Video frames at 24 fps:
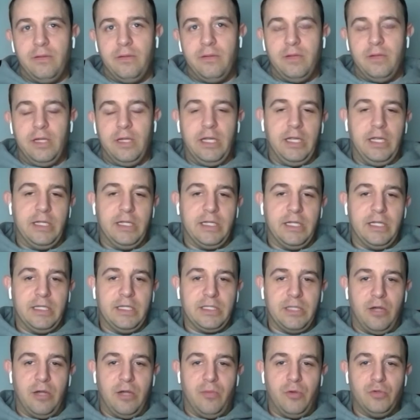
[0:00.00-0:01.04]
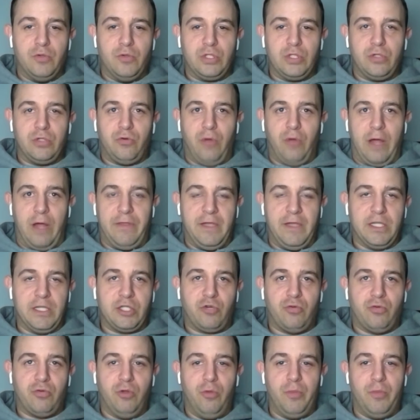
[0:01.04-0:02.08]
and it's almost, I think it's a
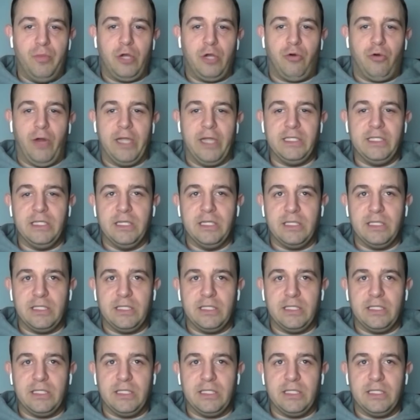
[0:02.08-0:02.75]
little bit crazy